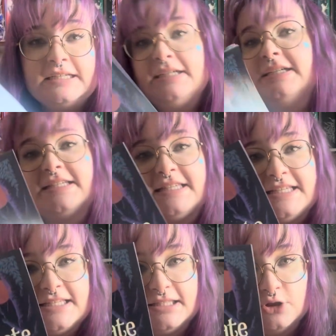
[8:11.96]
is
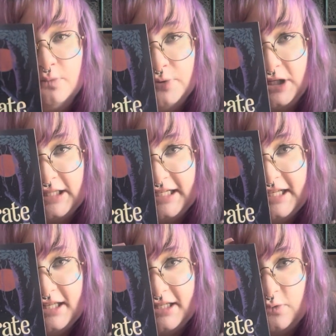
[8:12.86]
this little
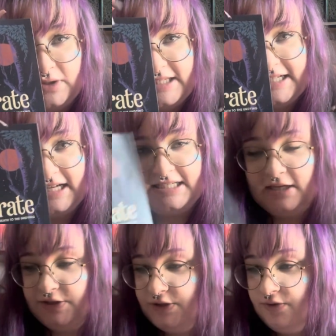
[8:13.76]
booklet that once again
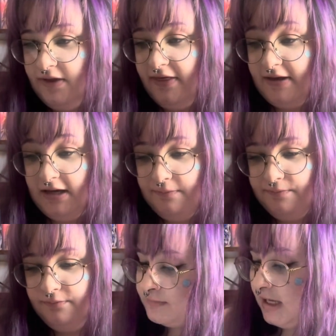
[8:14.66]
tells you the
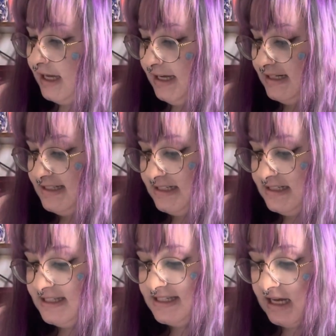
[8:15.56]
theme. And
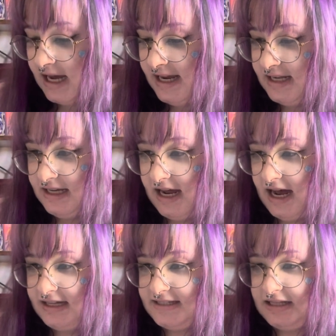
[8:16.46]
inside it
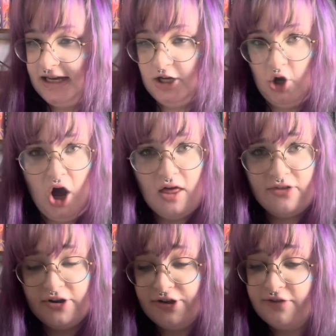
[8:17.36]
has like an
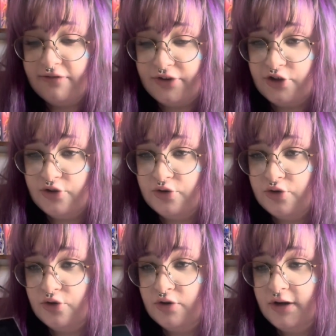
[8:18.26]
author
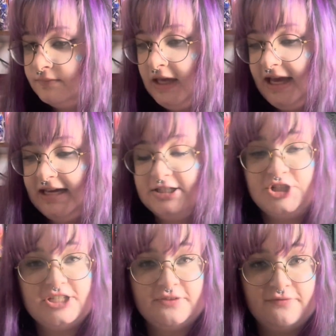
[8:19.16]
interview and
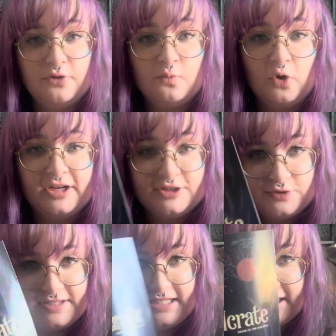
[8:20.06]
just a few more
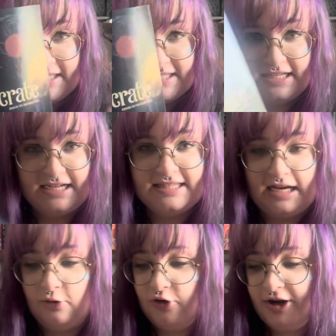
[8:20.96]
interesting insights.
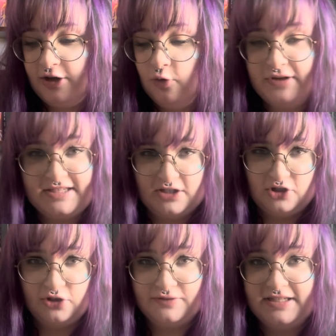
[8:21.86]
Owlcrate always
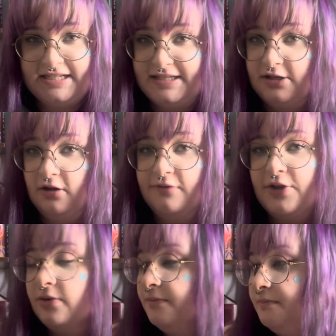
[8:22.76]
includes these in all of
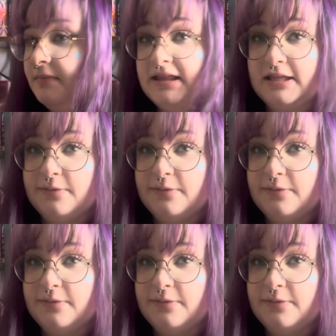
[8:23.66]
their monthly